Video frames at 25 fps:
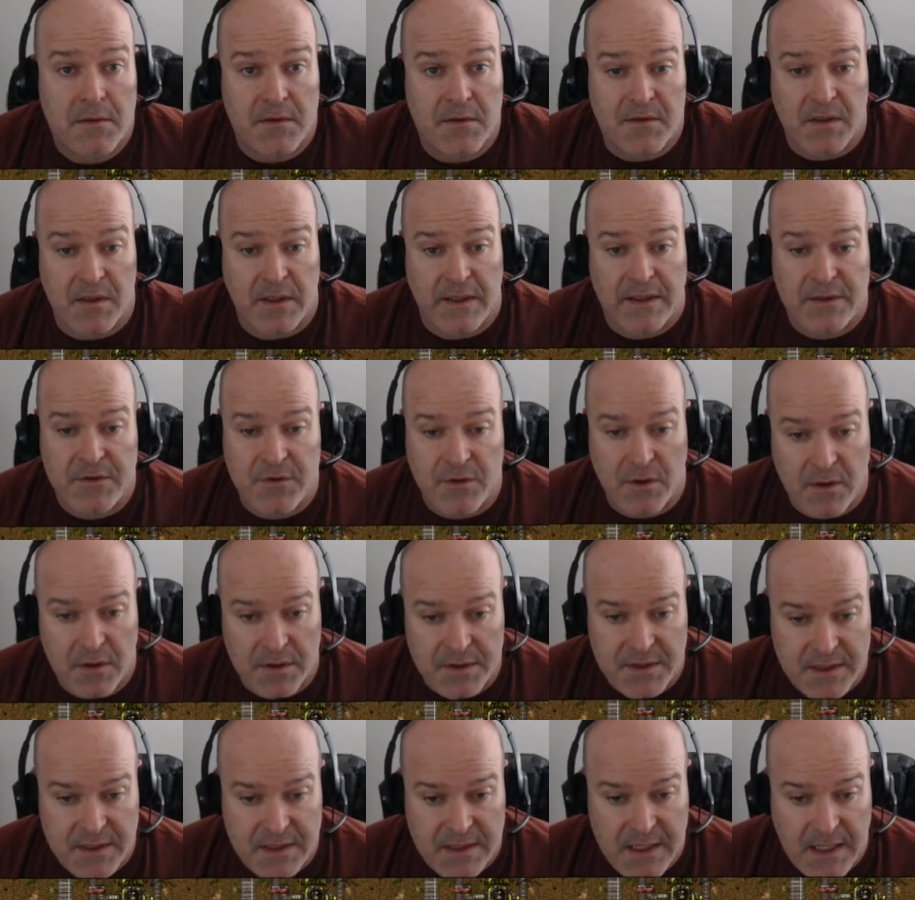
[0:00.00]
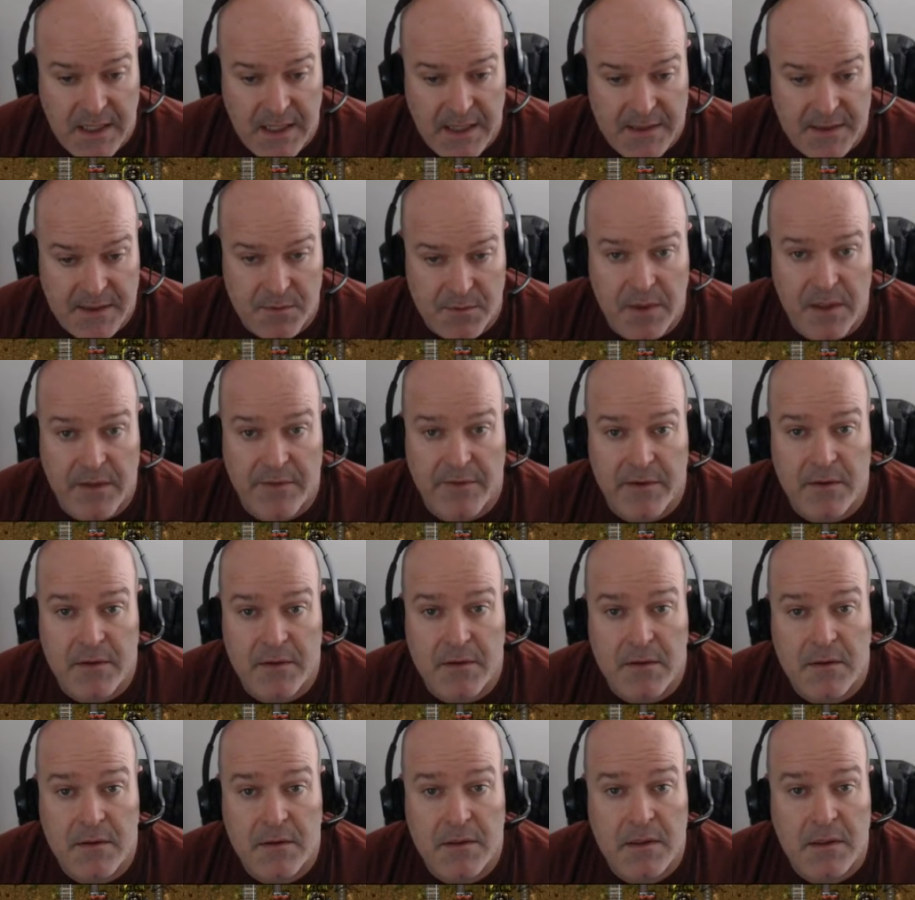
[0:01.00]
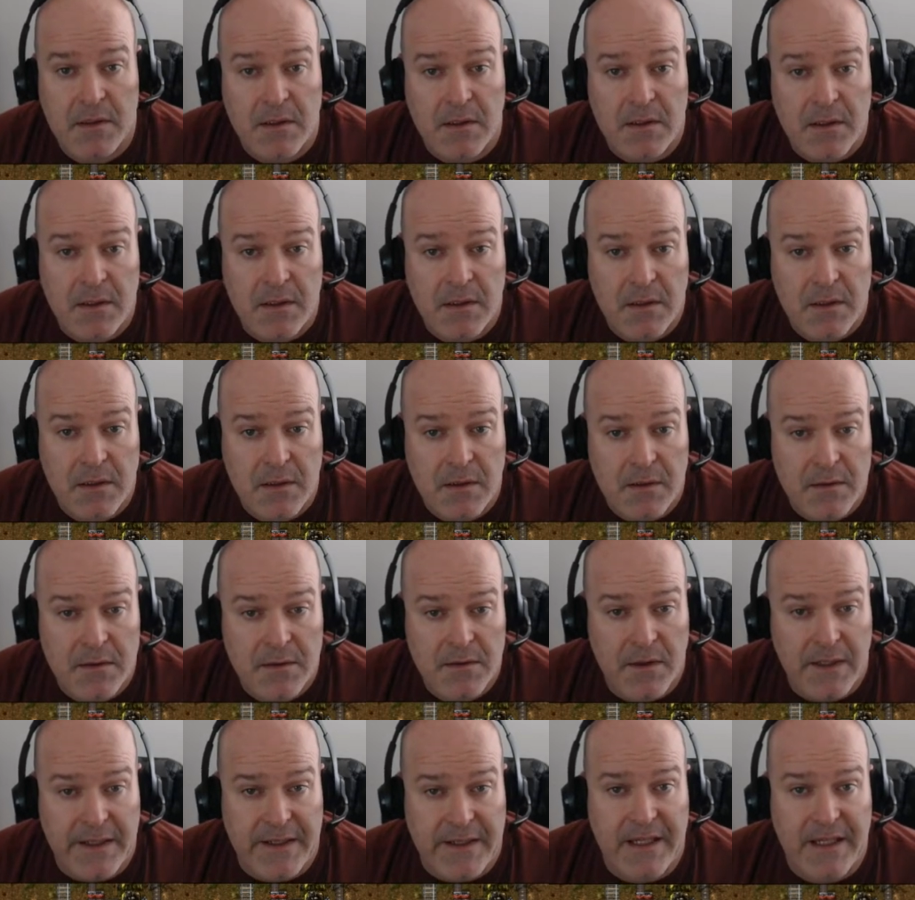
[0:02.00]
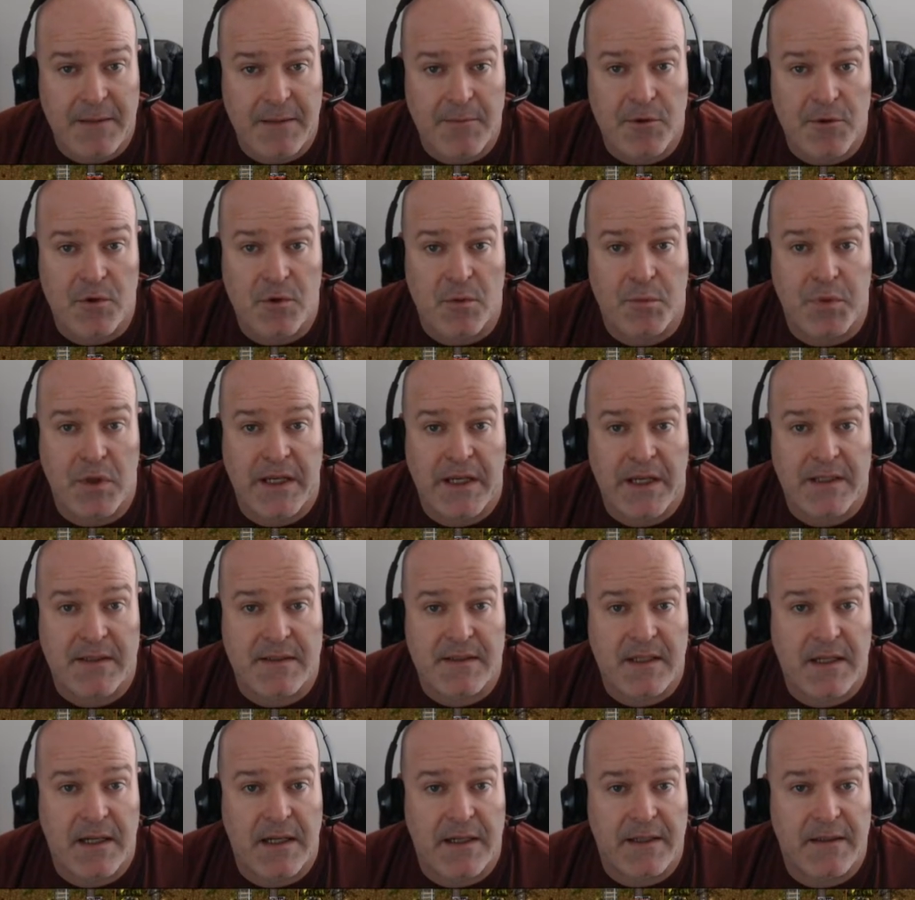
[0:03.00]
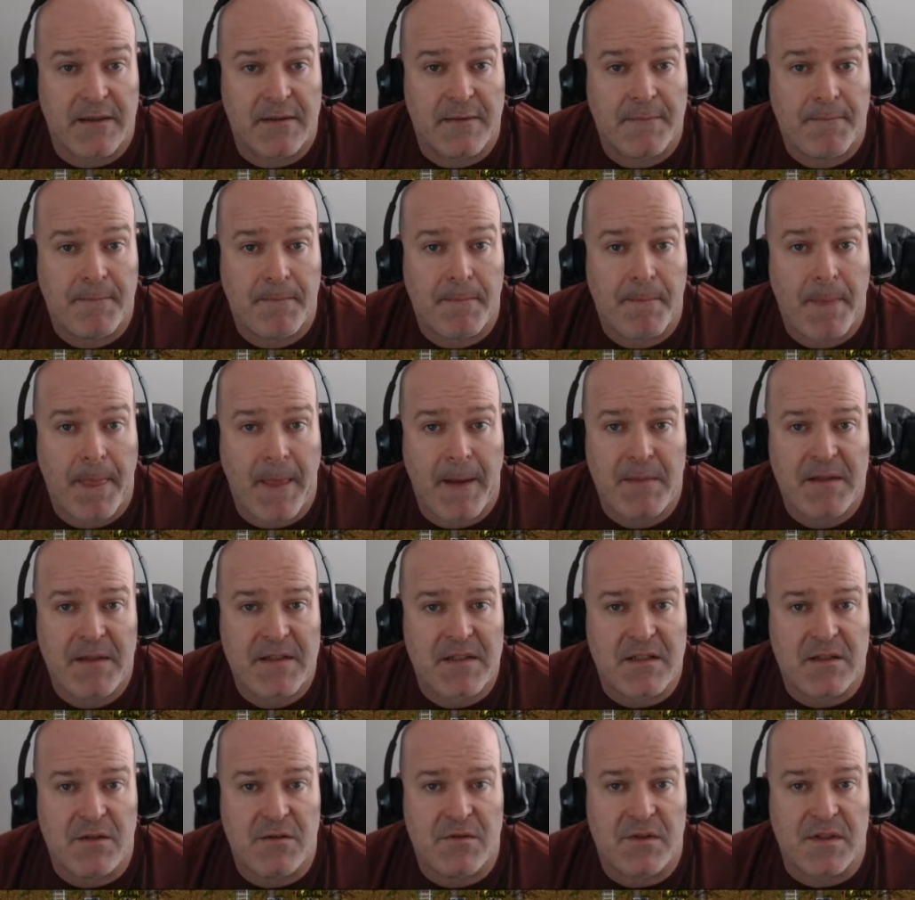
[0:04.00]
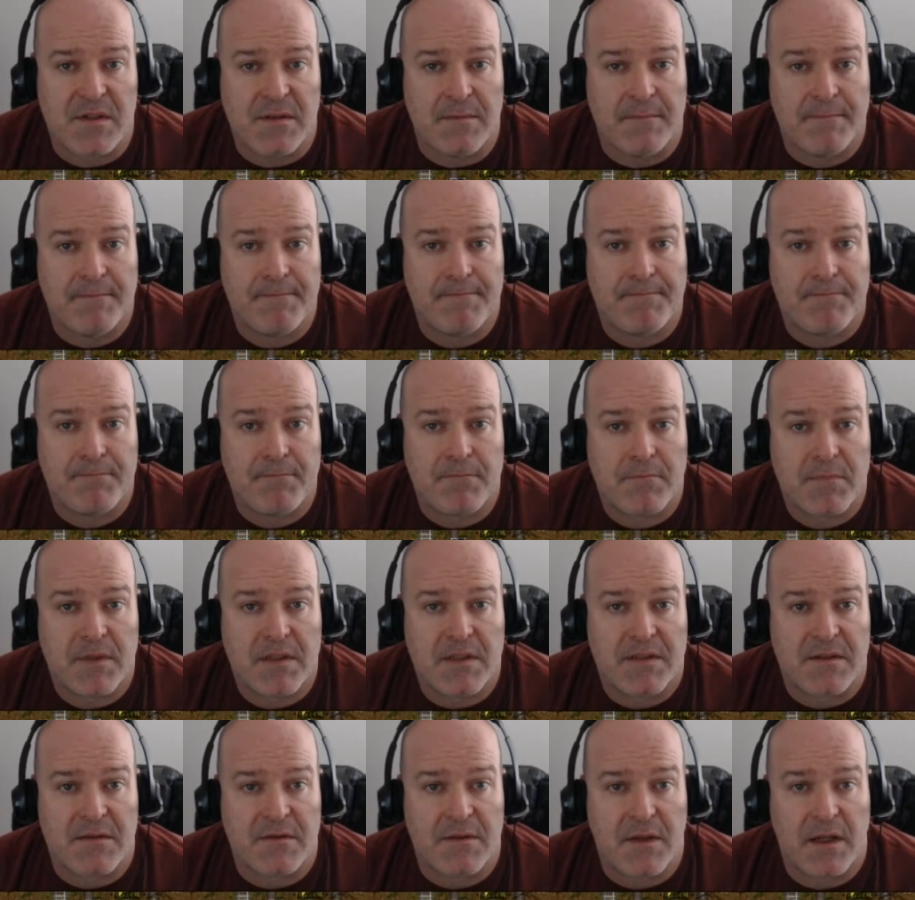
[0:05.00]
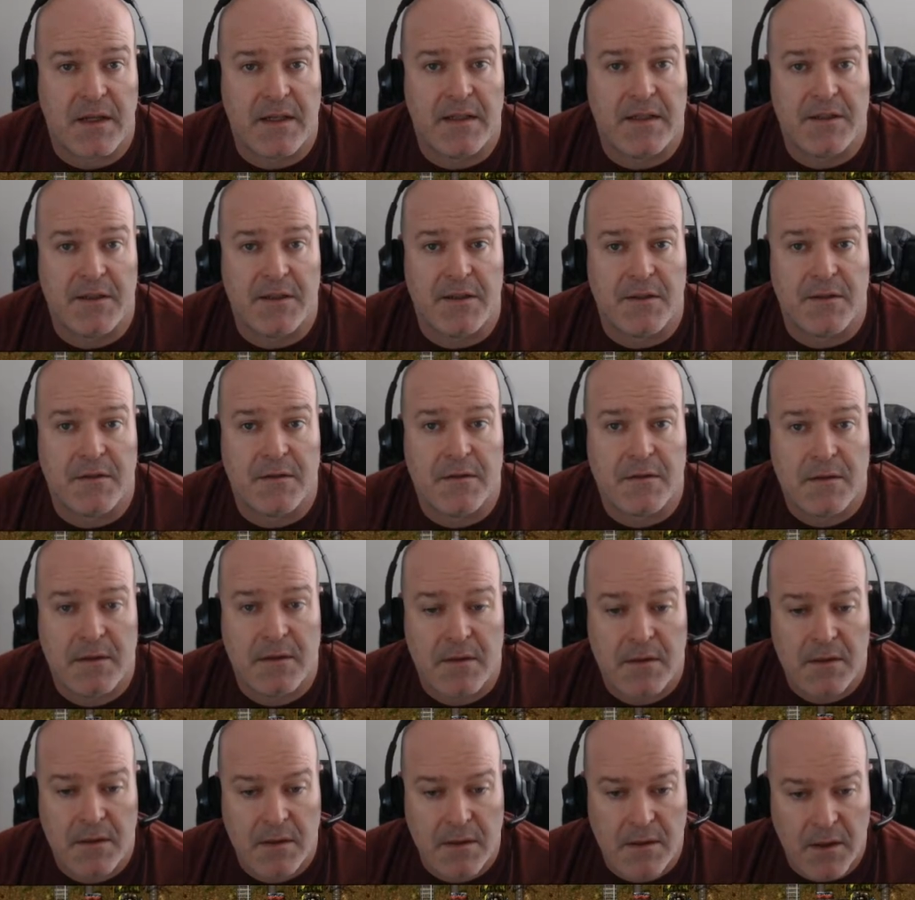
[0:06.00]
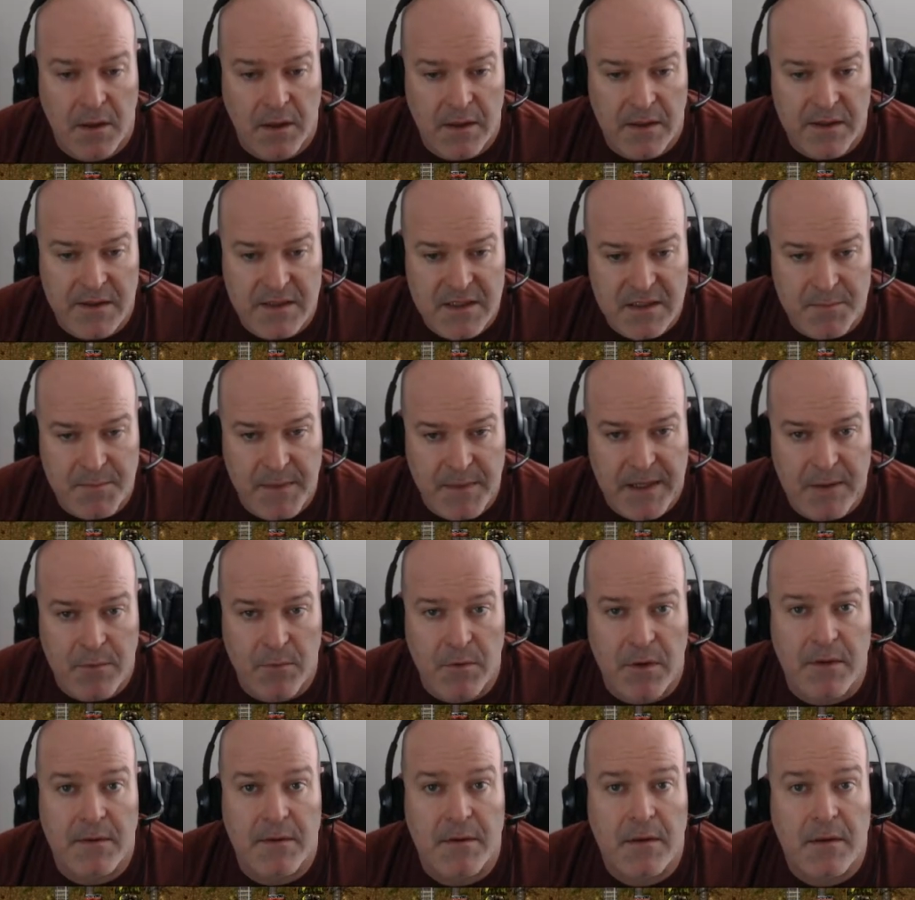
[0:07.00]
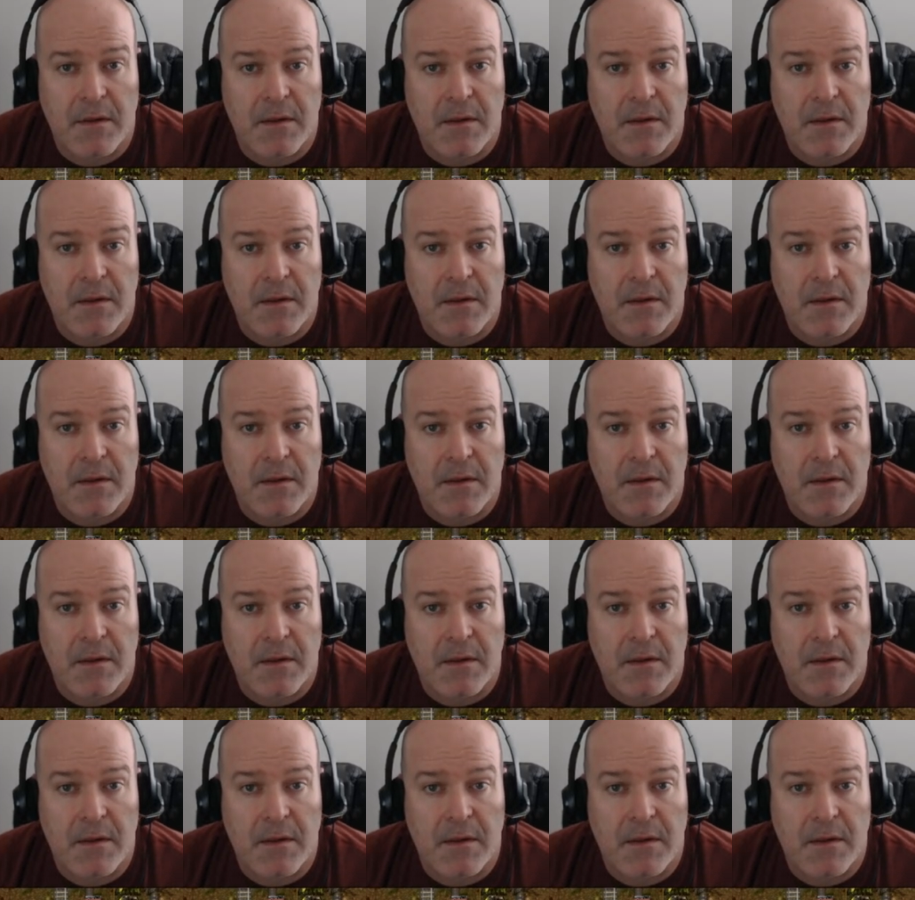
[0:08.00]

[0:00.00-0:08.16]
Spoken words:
Those electrolysis guys or whatever. They're like chemical plants, kind of. I must have used them because they're not in here. Alright, let's just make one.